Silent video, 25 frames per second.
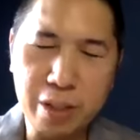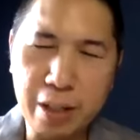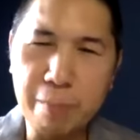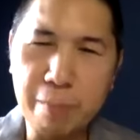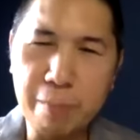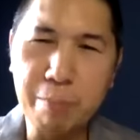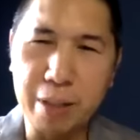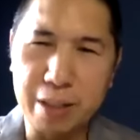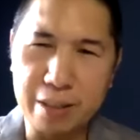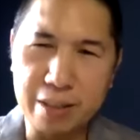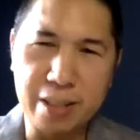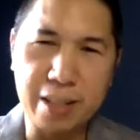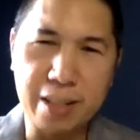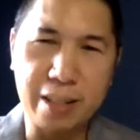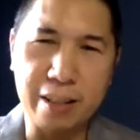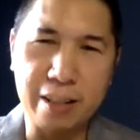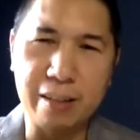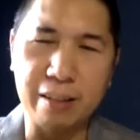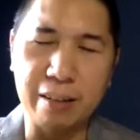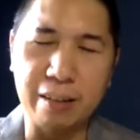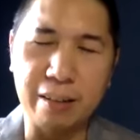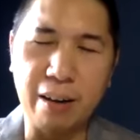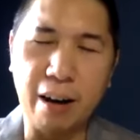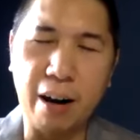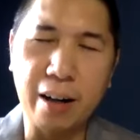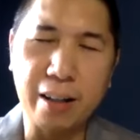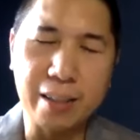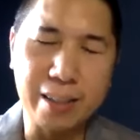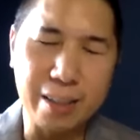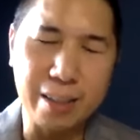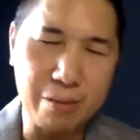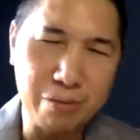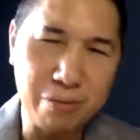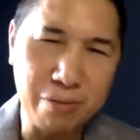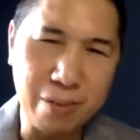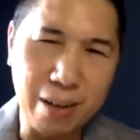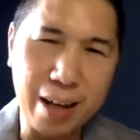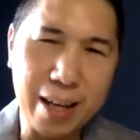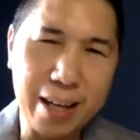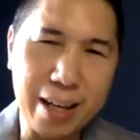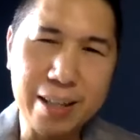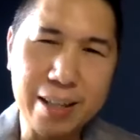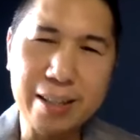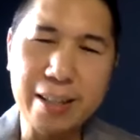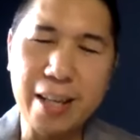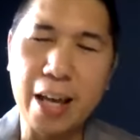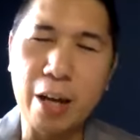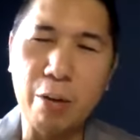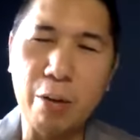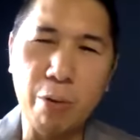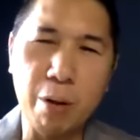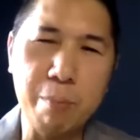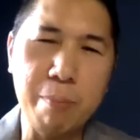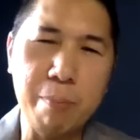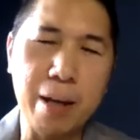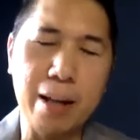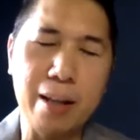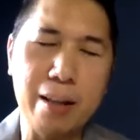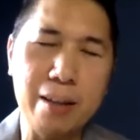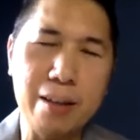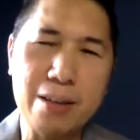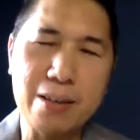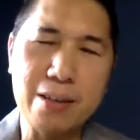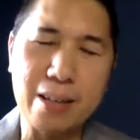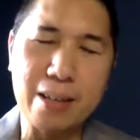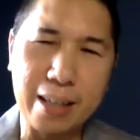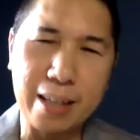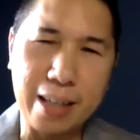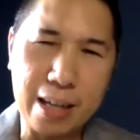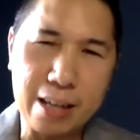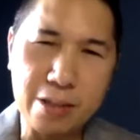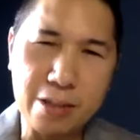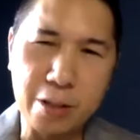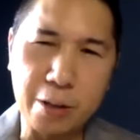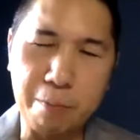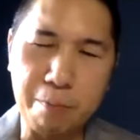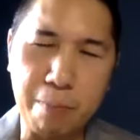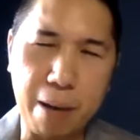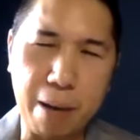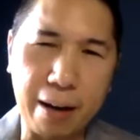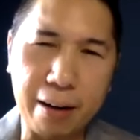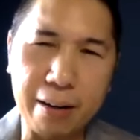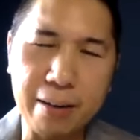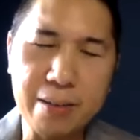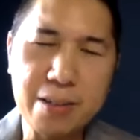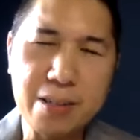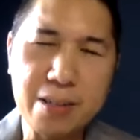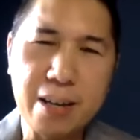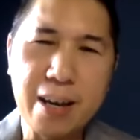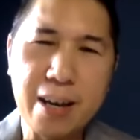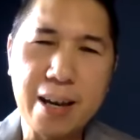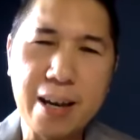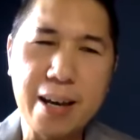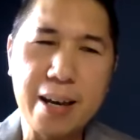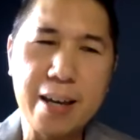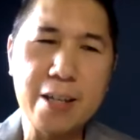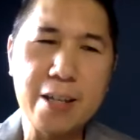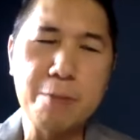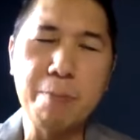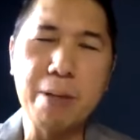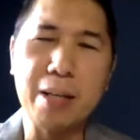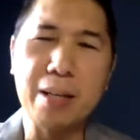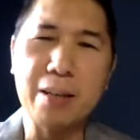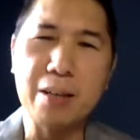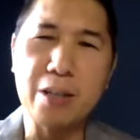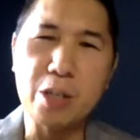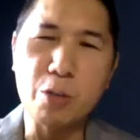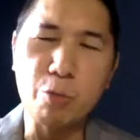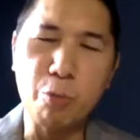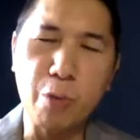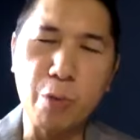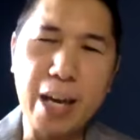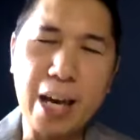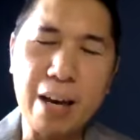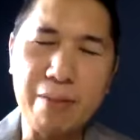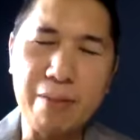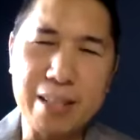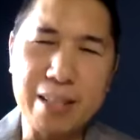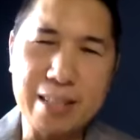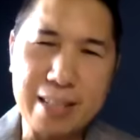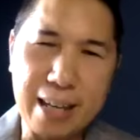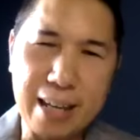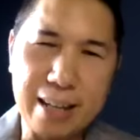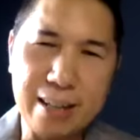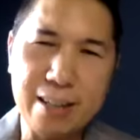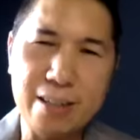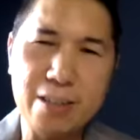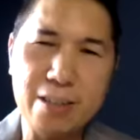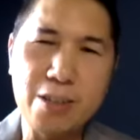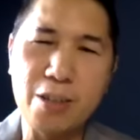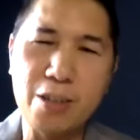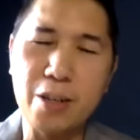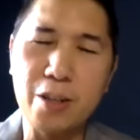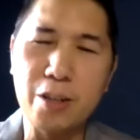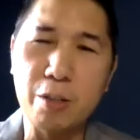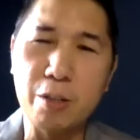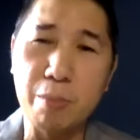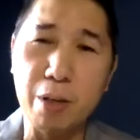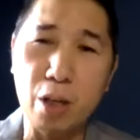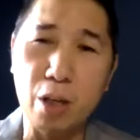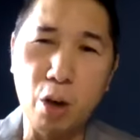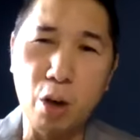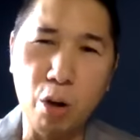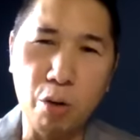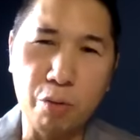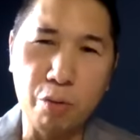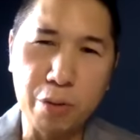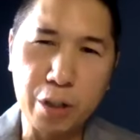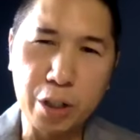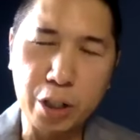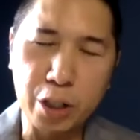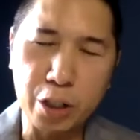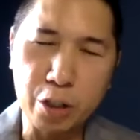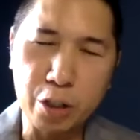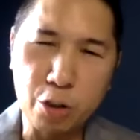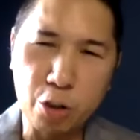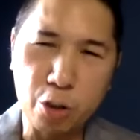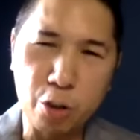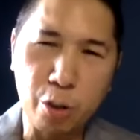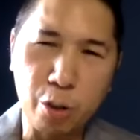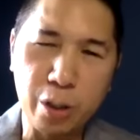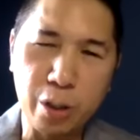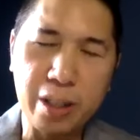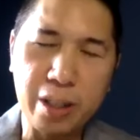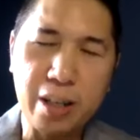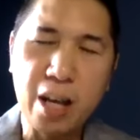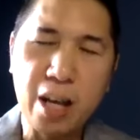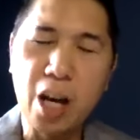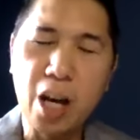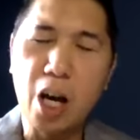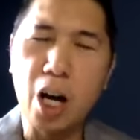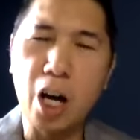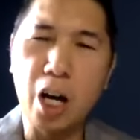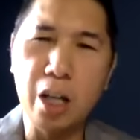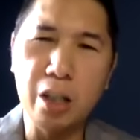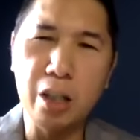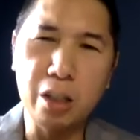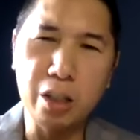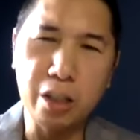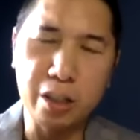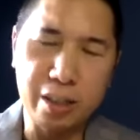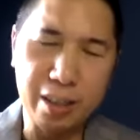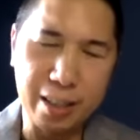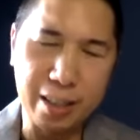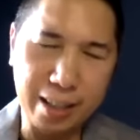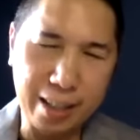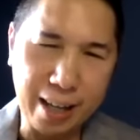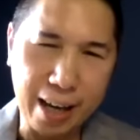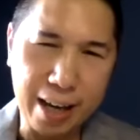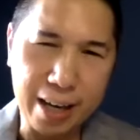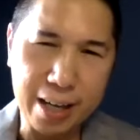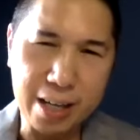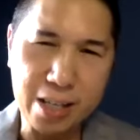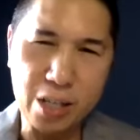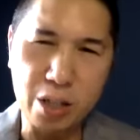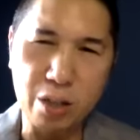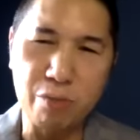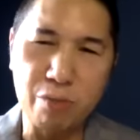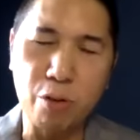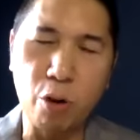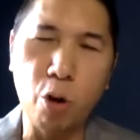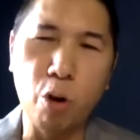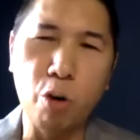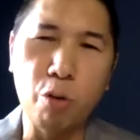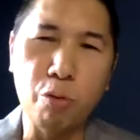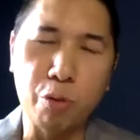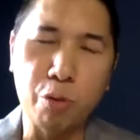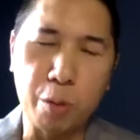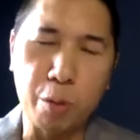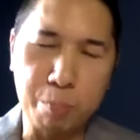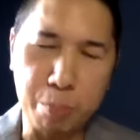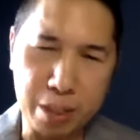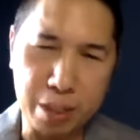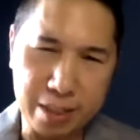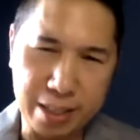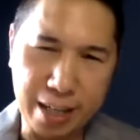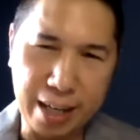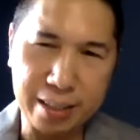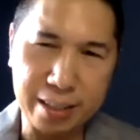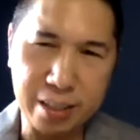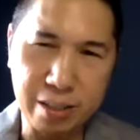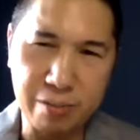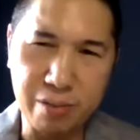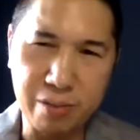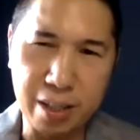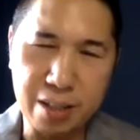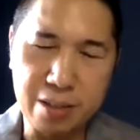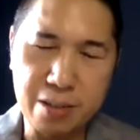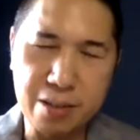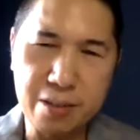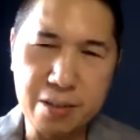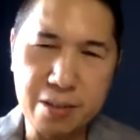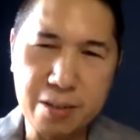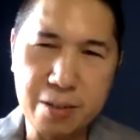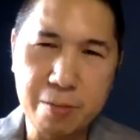in particular are defiant and rebellious against their parents is because we have a tendency to be over-controlling under the guise of overprotectiveness.